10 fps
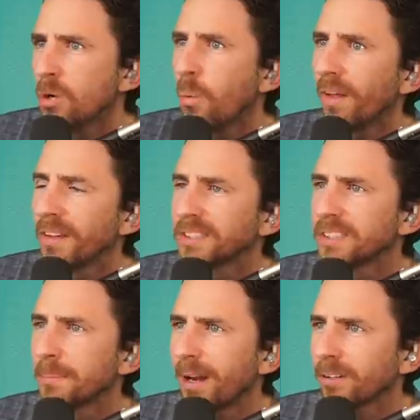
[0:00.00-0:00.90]
While this
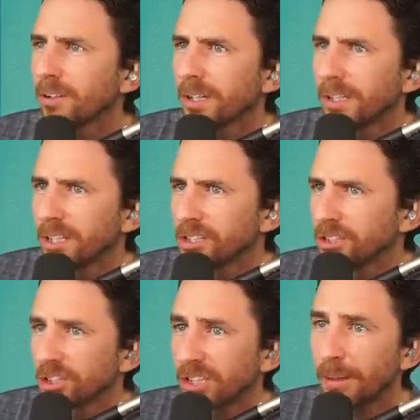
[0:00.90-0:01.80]
is a medical condition,
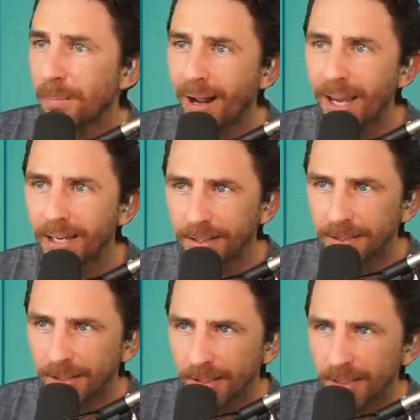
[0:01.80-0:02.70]
just like my
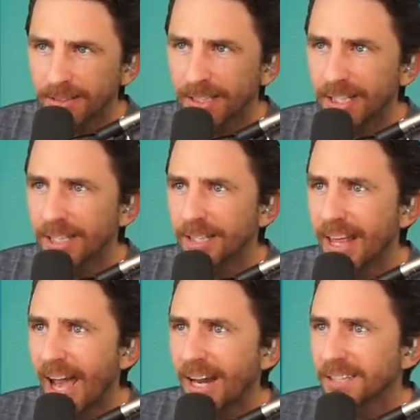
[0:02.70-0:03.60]
ADD is,
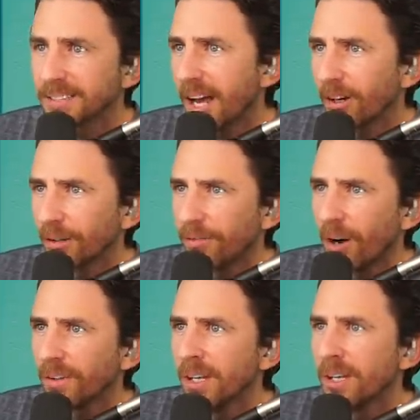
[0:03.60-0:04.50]
that is not her
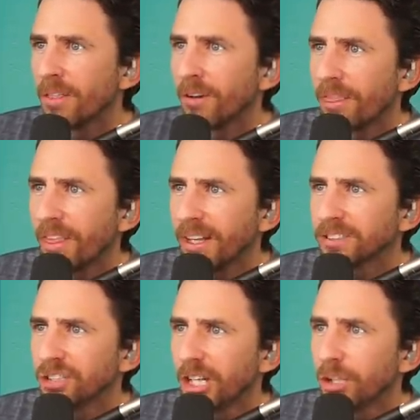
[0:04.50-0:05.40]
fault. There are things
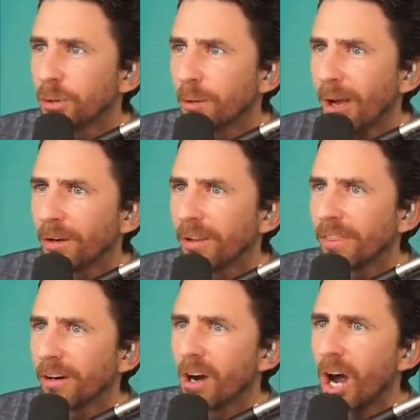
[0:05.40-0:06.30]
she can do about it.
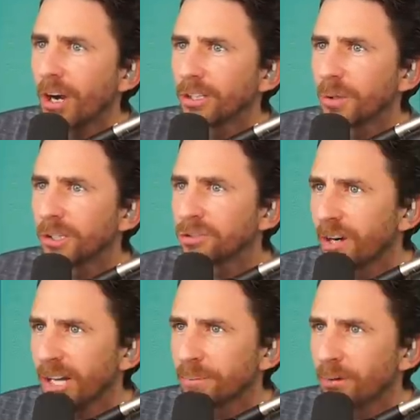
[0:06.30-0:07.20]
There are auditory
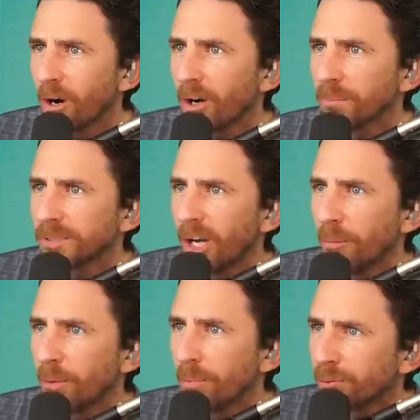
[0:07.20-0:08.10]
training programs that
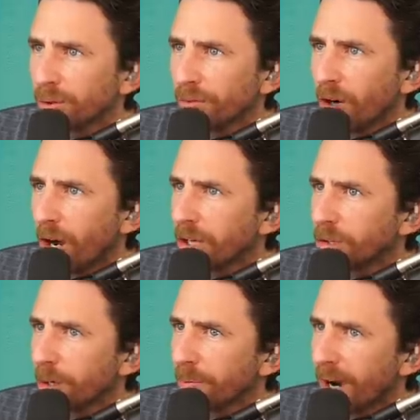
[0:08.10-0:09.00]
help you improve your
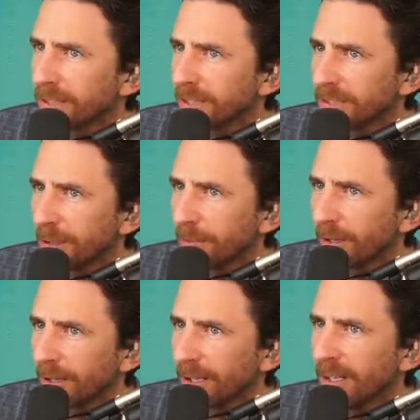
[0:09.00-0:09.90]
auditory processing
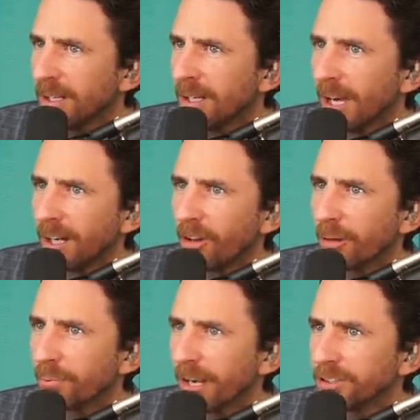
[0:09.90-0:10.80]
ability and
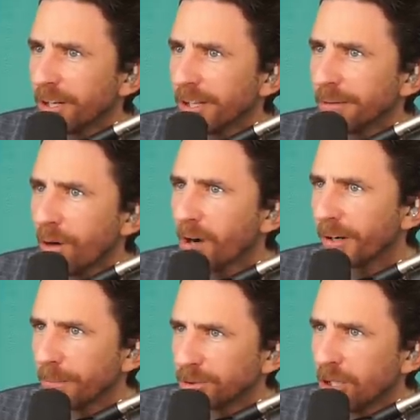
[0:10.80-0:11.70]
other brain training
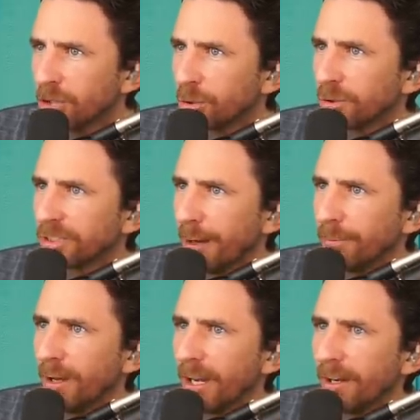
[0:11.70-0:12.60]
programs, tools to help
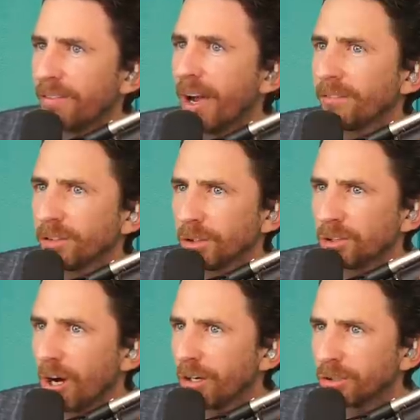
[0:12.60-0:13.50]
you identify and
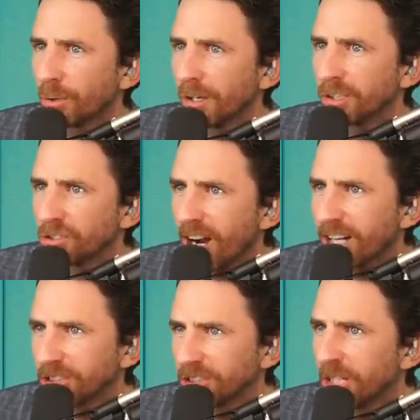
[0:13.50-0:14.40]
reduce auditory
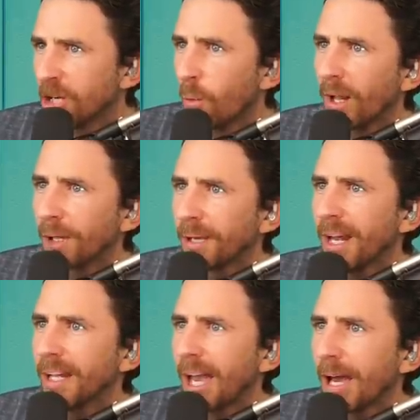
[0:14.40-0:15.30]
distractions. What I'm
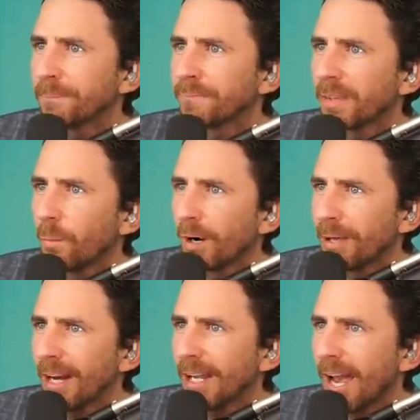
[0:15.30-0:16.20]

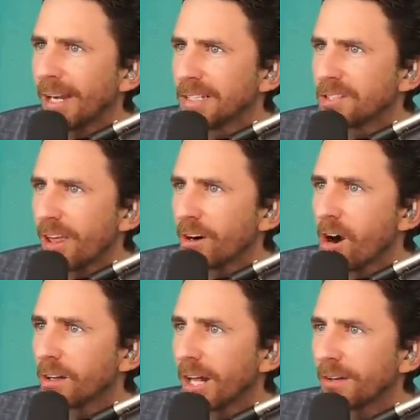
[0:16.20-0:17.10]
getting at is there
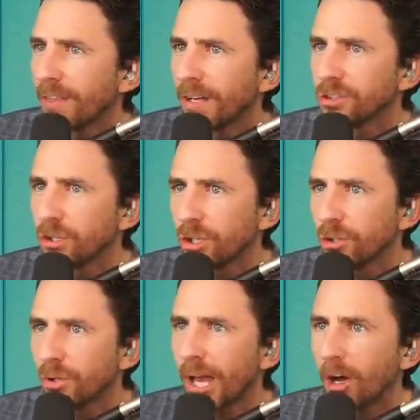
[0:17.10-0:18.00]
are a lot of things you can
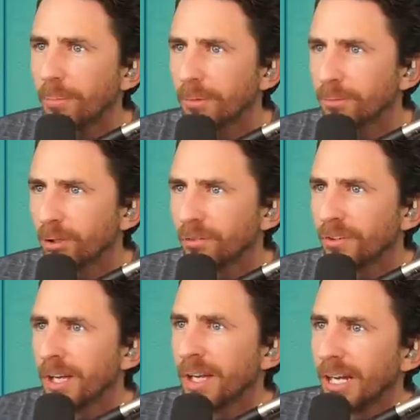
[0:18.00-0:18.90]
do to help and improve
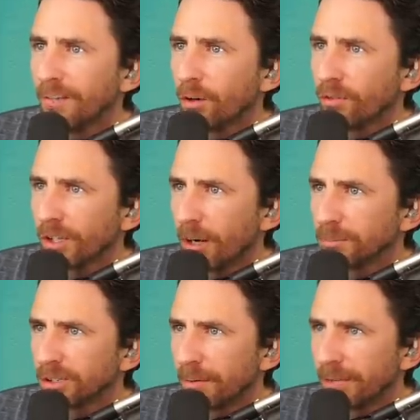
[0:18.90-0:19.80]
and even
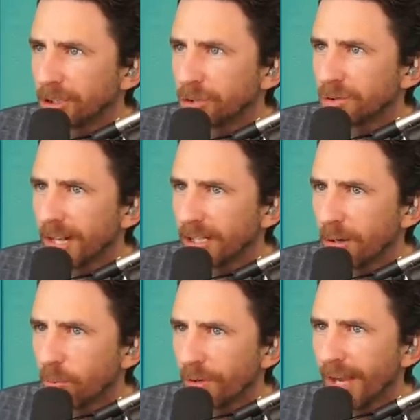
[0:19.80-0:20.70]
overcome some of the issues that
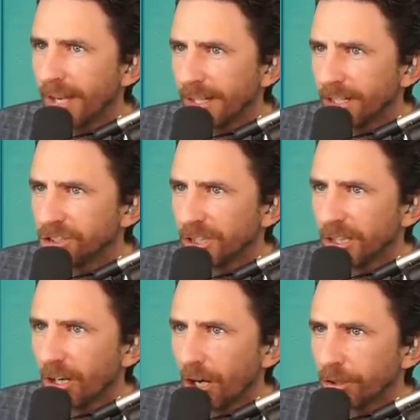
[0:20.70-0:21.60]
come with
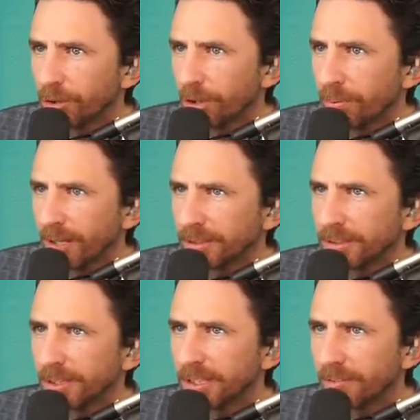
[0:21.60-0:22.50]
ADHD and auditory
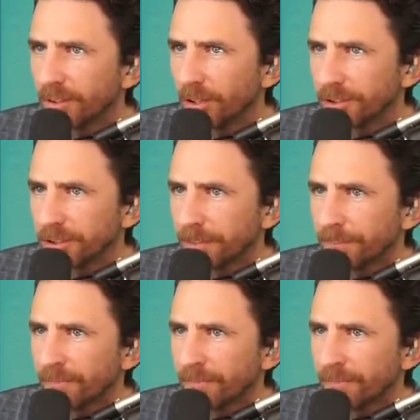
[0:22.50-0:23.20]
processing difficulties.